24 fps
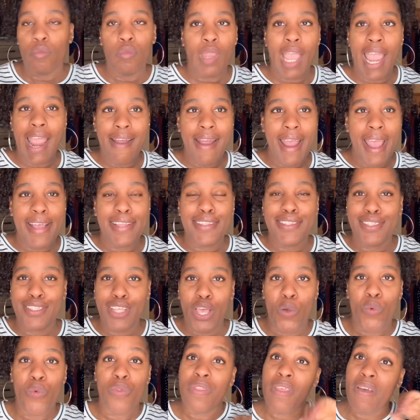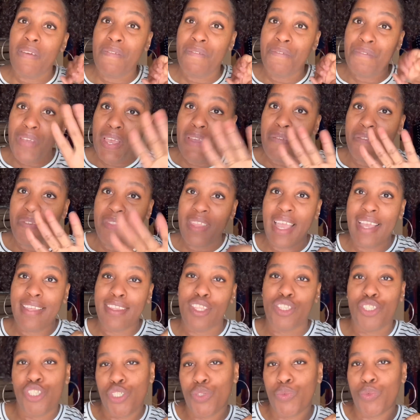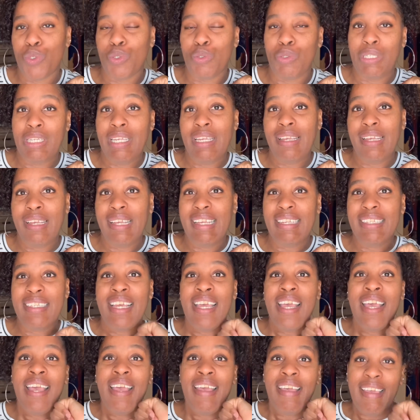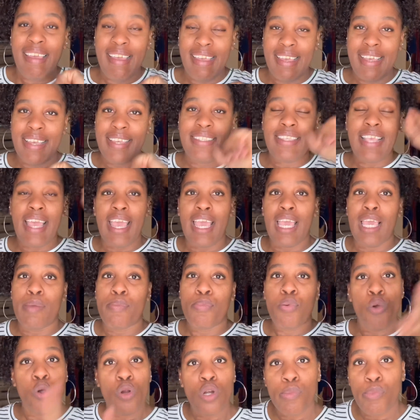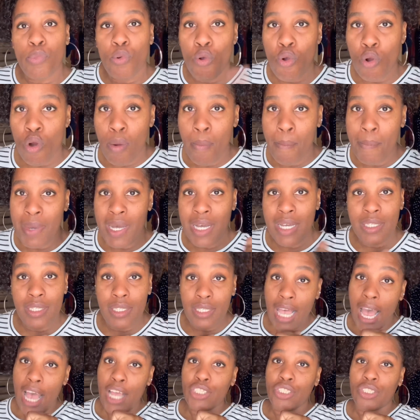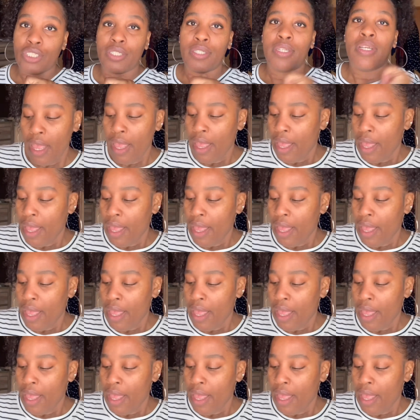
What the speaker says: All right, so the fifth thing that you will need is a portable massager.